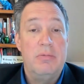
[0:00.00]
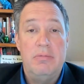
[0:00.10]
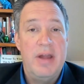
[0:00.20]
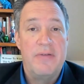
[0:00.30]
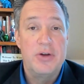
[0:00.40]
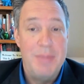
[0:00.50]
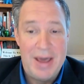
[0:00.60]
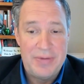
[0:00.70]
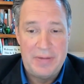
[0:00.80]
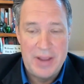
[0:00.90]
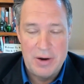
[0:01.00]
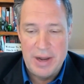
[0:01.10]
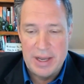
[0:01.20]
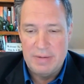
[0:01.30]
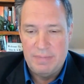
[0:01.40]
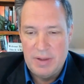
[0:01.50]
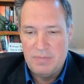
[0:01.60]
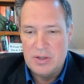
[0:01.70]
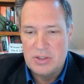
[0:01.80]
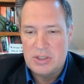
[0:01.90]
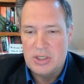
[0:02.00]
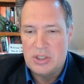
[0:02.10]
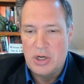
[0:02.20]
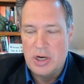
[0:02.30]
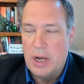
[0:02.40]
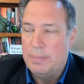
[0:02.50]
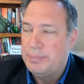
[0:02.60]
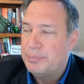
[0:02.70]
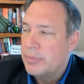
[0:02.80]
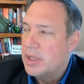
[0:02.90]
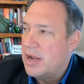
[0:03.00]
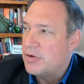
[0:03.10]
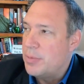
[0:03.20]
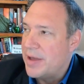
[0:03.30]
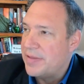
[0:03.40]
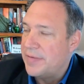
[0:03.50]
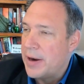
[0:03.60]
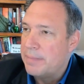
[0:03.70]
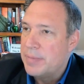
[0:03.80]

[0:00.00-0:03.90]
Never do math on the air, Nick. Just so you know, never do math on the air.